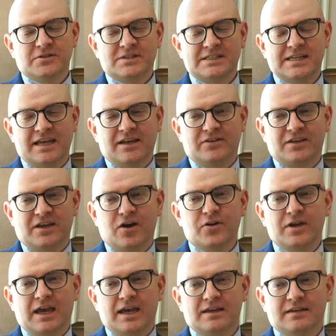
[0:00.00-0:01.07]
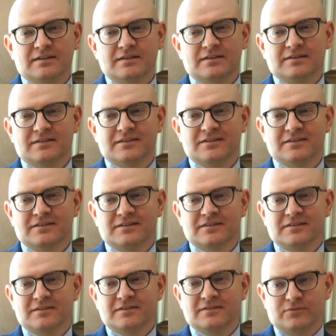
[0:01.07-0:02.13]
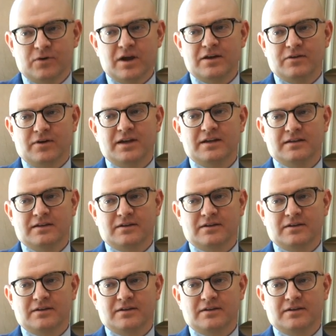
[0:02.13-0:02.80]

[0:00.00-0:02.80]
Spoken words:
My experience with Prisma ECT was